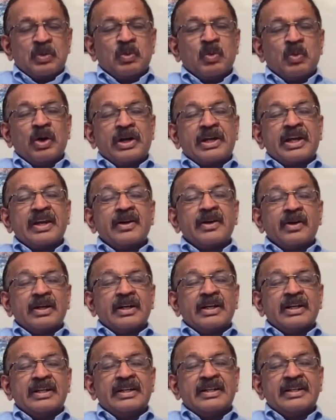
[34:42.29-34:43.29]
working
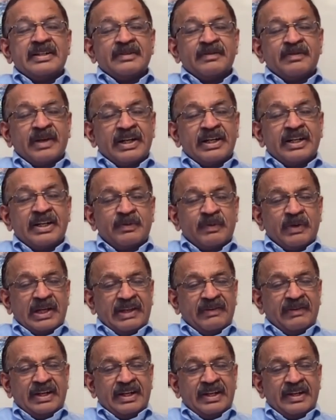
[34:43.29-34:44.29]
on it, find it
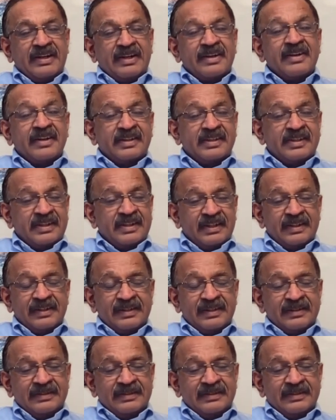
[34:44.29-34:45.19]
very, very interesting.